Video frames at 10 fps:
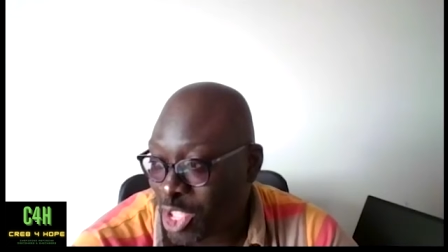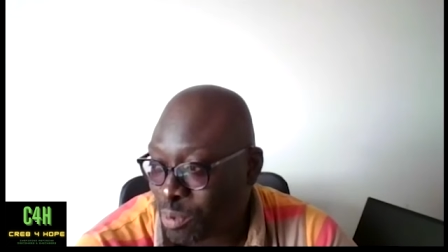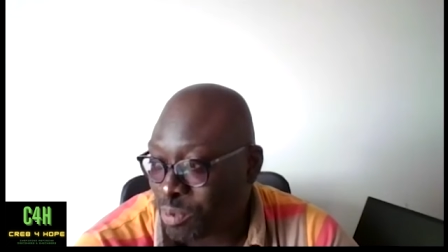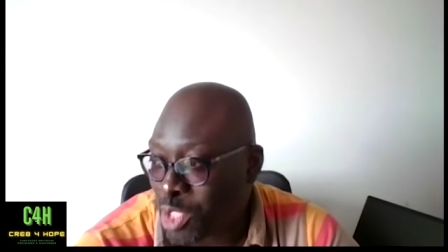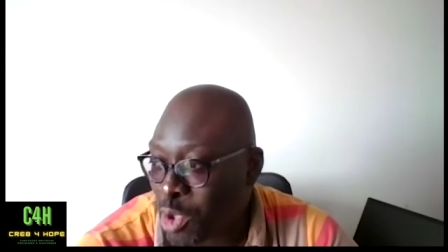
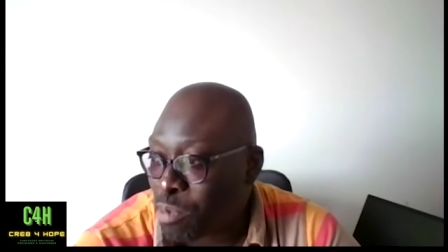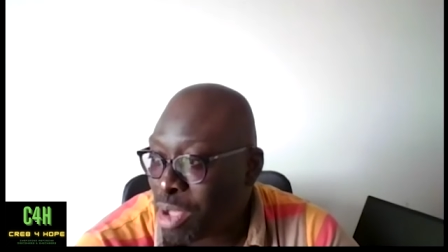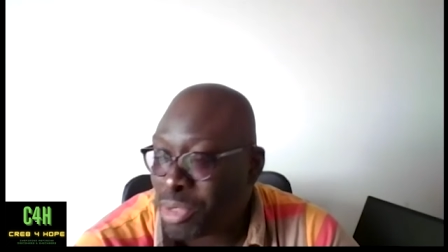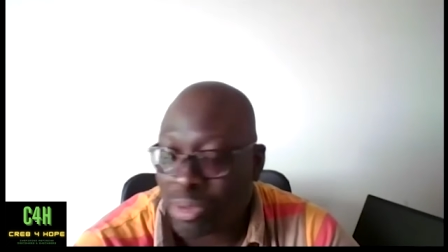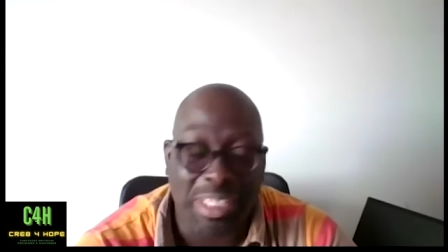so no
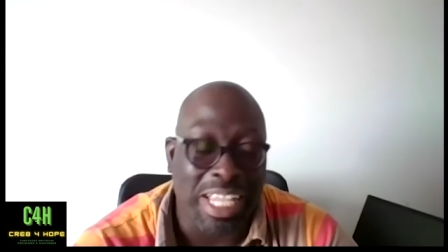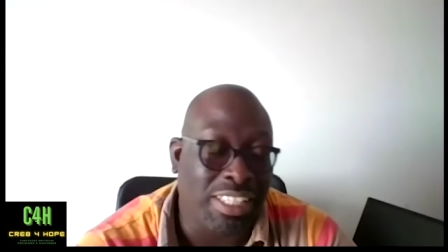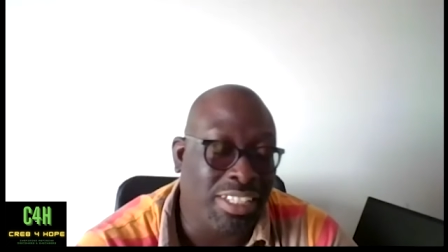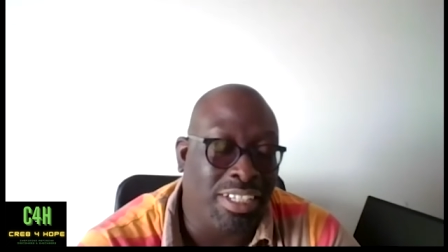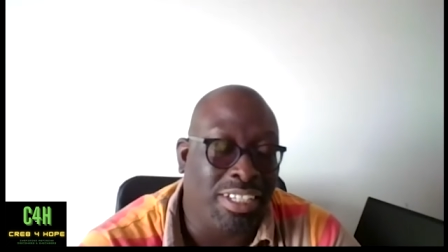mummy or
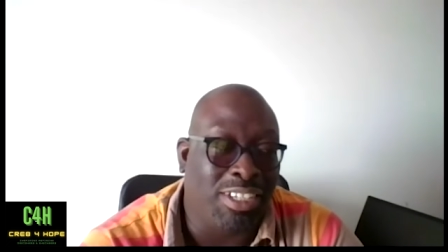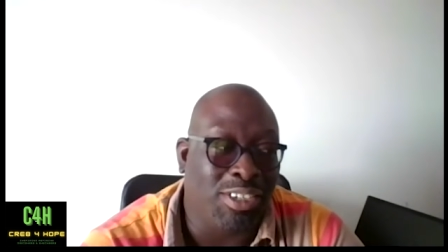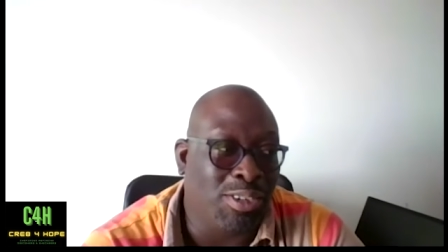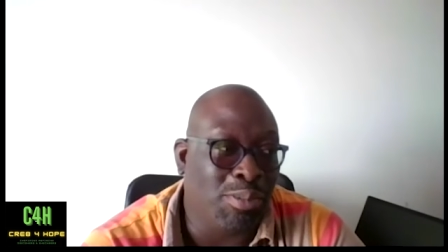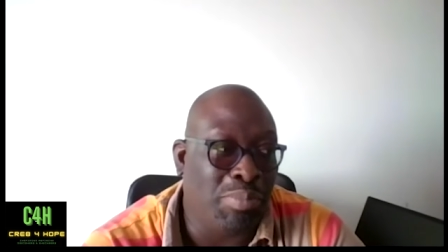
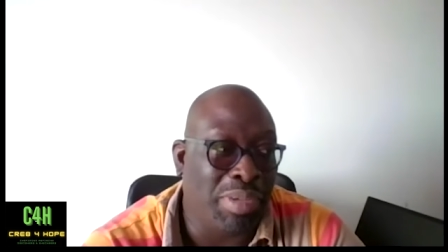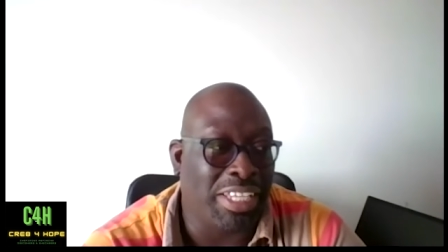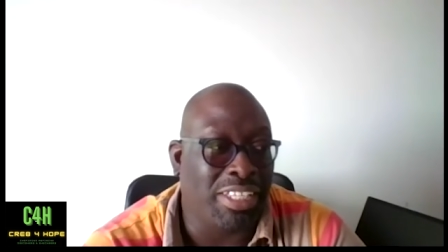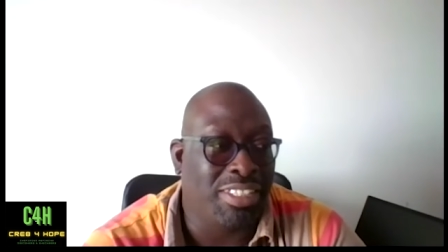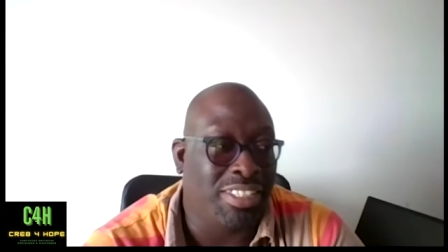daddy or
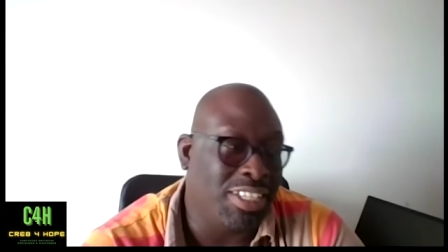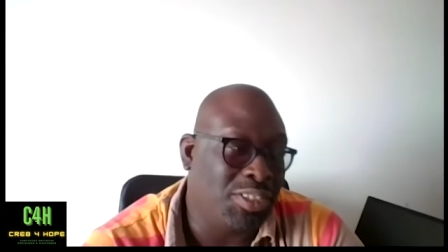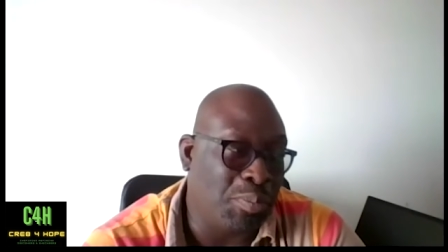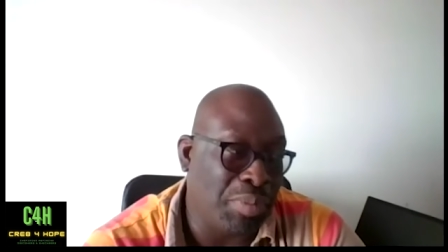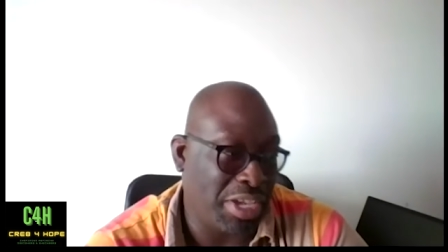big
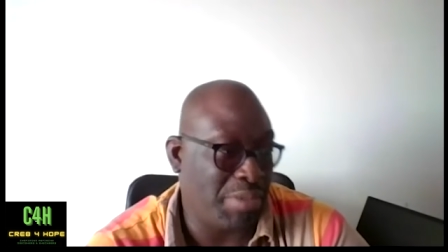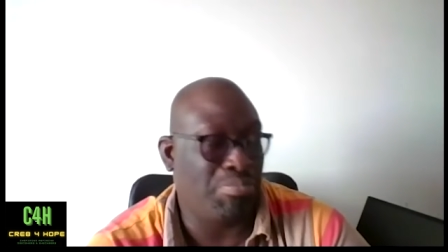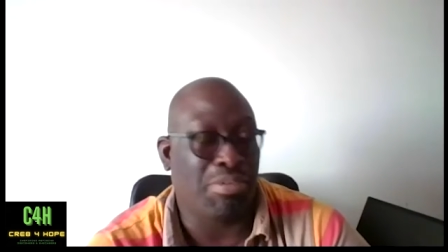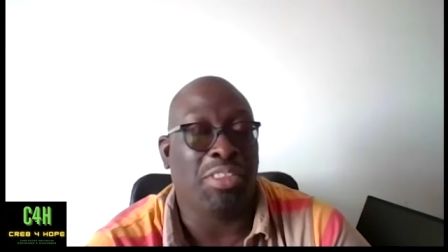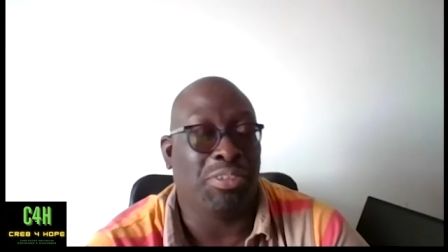sis or big
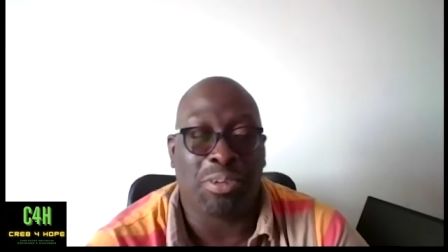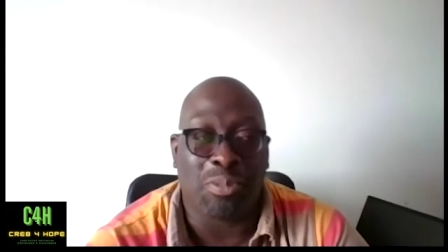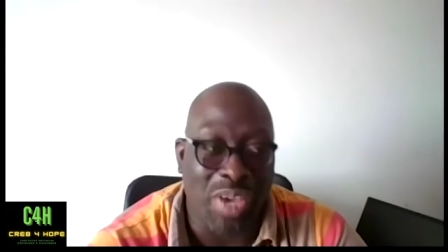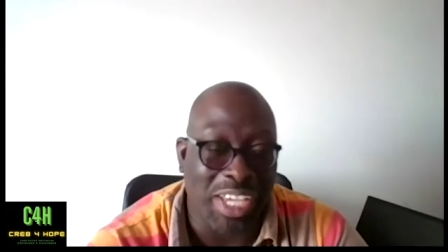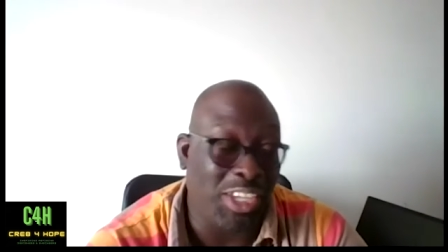
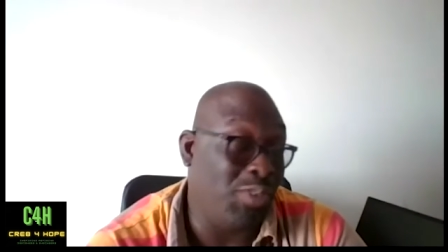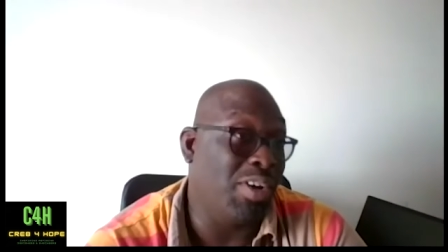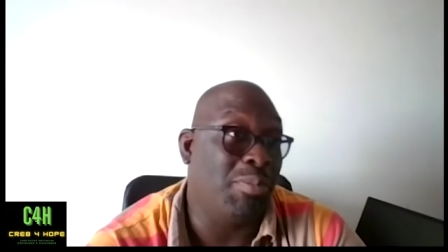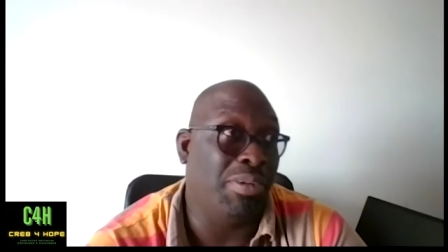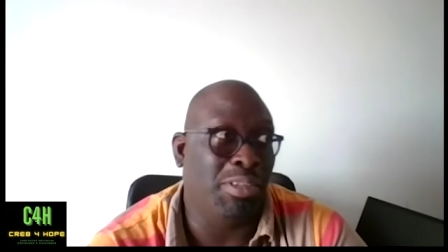brother wake
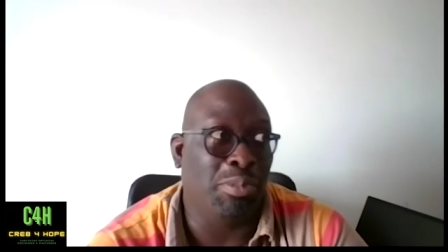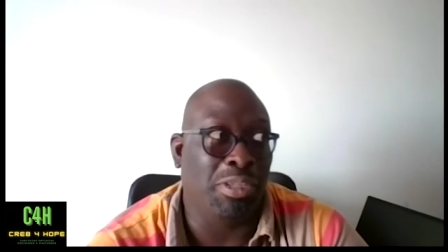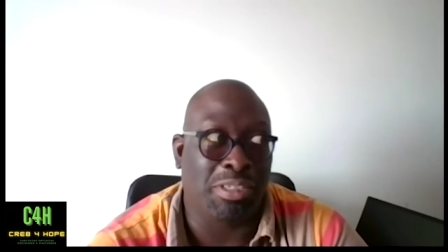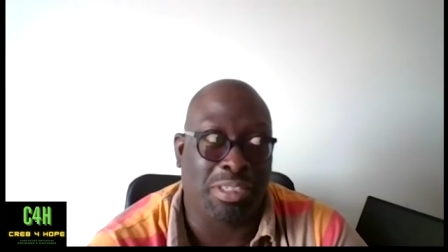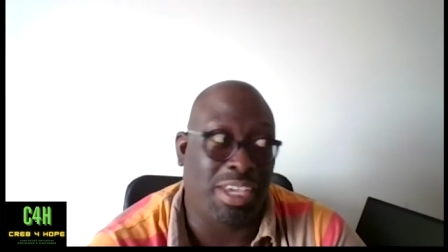you up and then
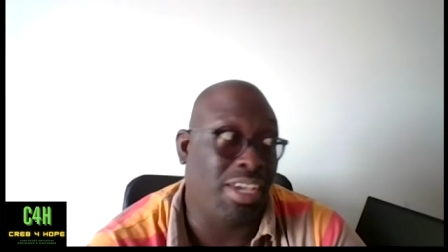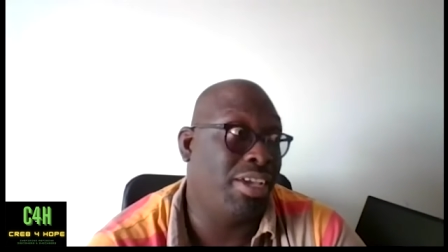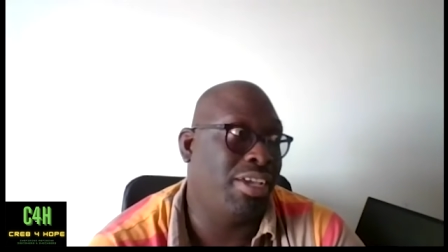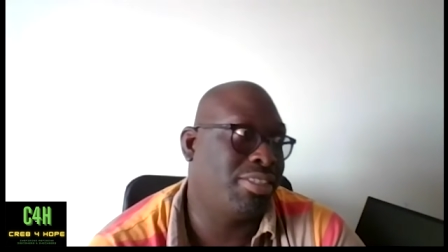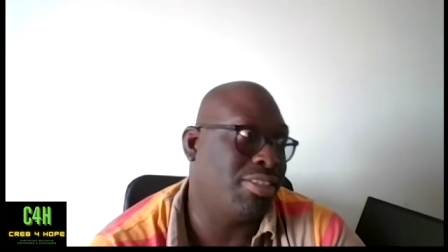to say, hey,